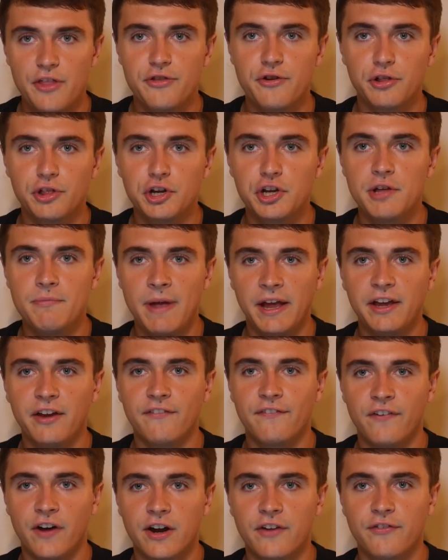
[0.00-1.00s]
They're literally
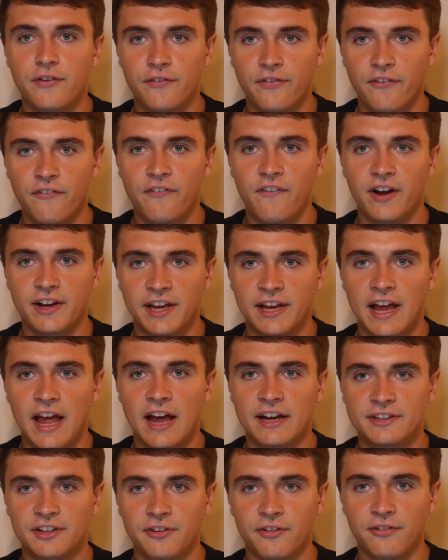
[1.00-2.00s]
making fun of her for fucking
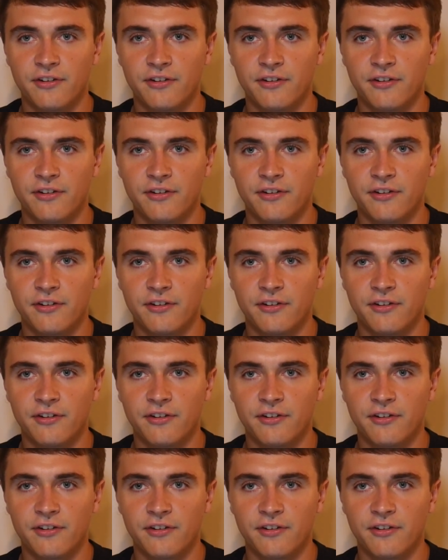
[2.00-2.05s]
acting